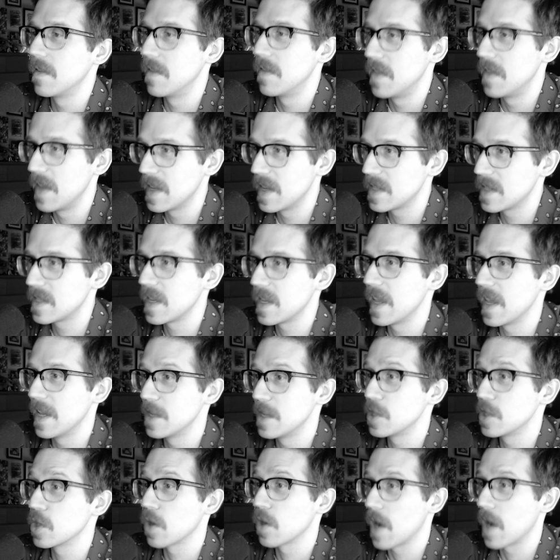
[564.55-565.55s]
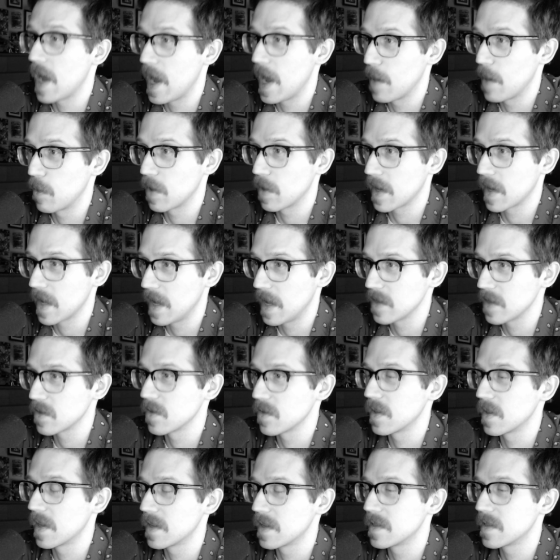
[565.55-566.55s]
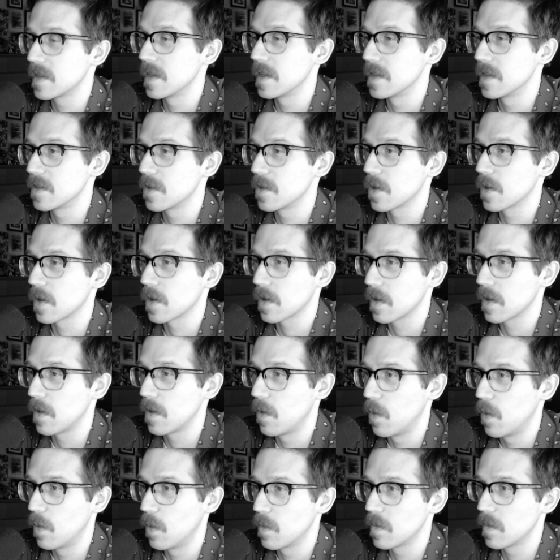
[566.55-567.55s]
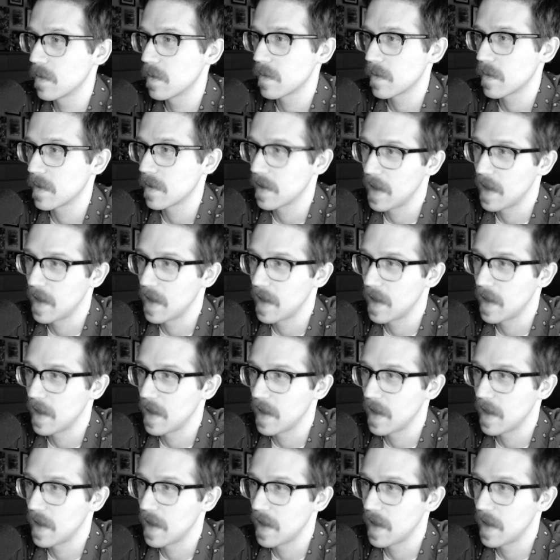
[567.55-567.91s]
This is your hybrid console. This is your home